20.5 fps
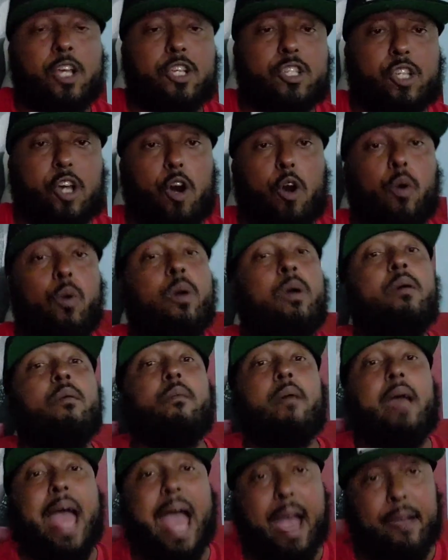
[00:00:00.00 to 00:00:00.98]
So
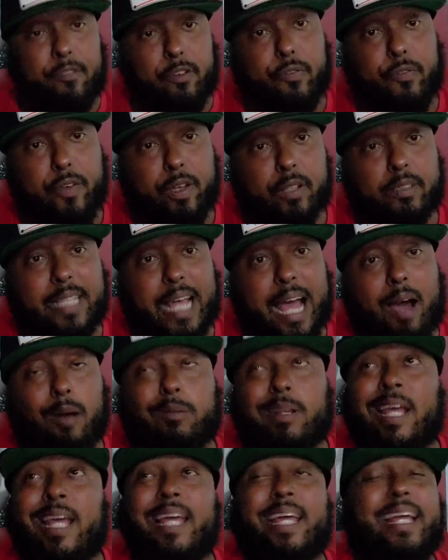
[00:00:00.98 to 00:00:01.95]
have it filled
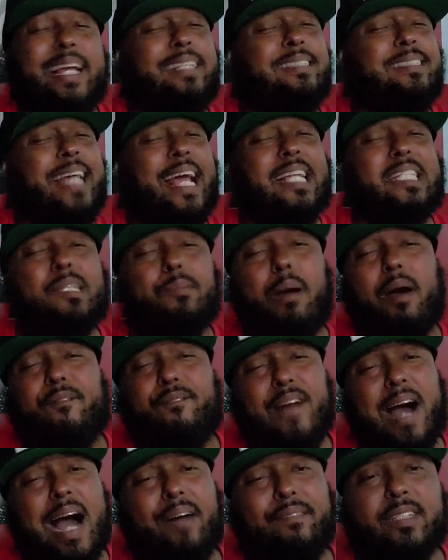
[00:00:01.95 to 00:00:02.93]
out. It takes
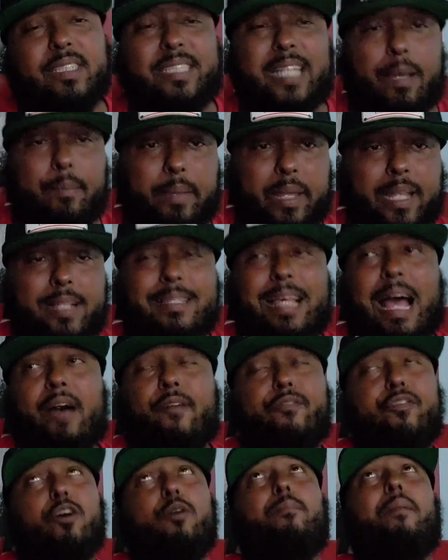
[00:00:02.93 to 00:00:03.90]
about 5 to 10 minutes.
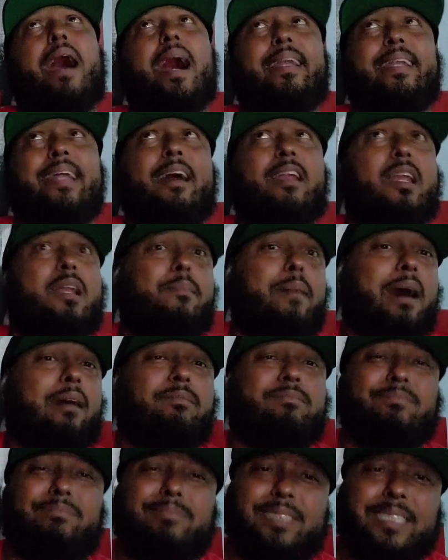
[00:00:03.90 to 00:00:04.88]
I filled mine out in
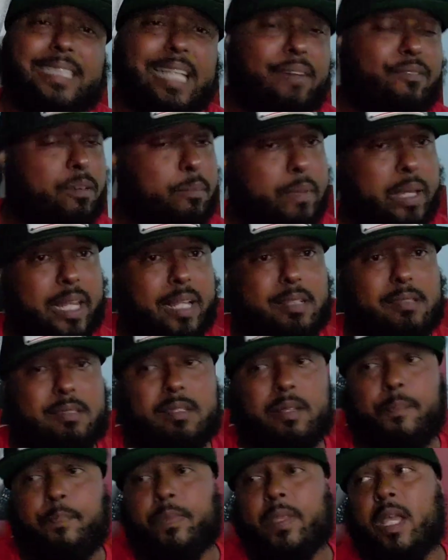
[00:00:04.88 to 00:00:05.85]
about 7
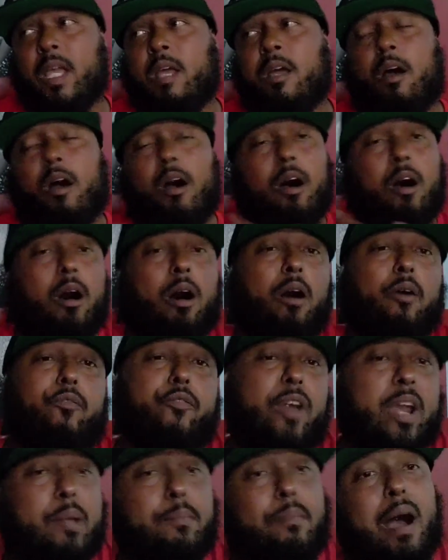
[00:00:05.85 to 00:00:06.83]
minutes. A
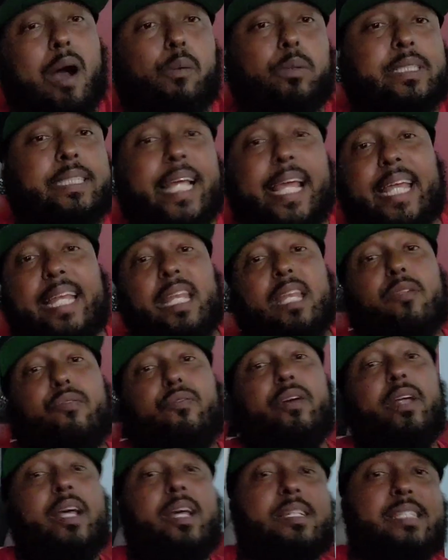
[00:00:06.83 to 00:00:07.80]
friend of mine was there. He needed
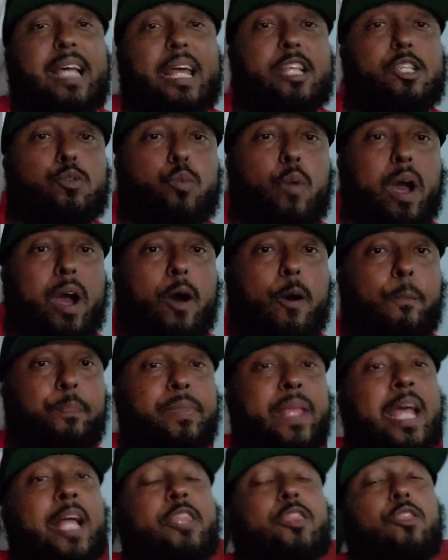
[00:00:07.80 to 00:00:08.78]
to fill his out as
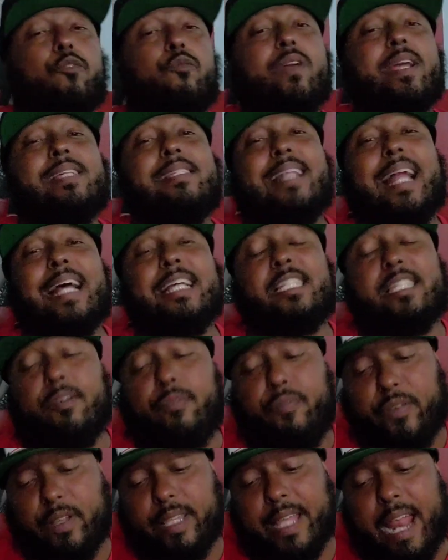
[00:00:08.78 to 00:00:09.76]
well. The reason I
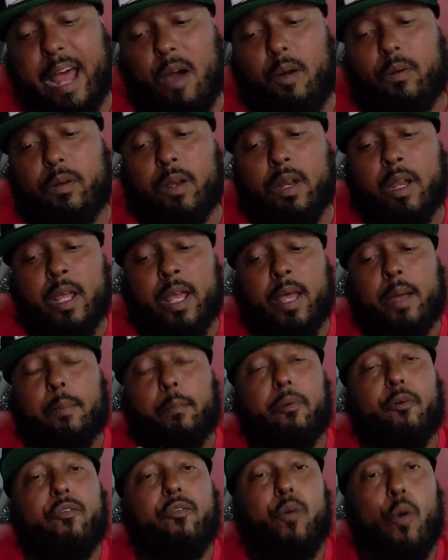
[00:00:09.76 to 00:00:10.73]
said fill it out
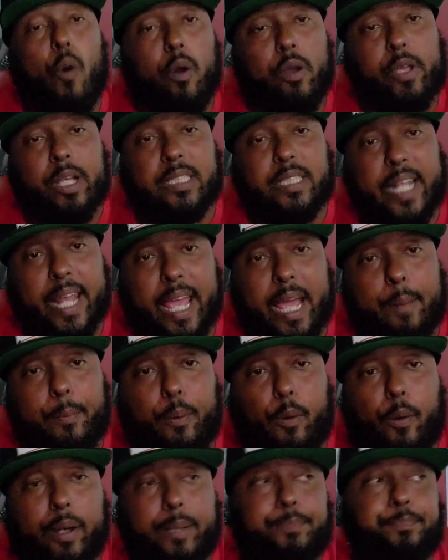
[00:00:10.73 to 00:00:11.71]
before you get to the
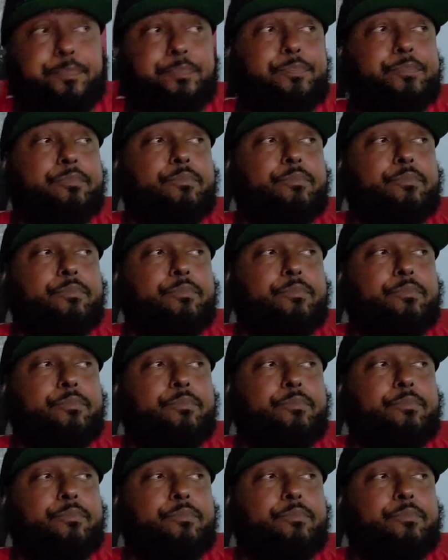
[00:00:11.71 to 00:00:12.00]
airport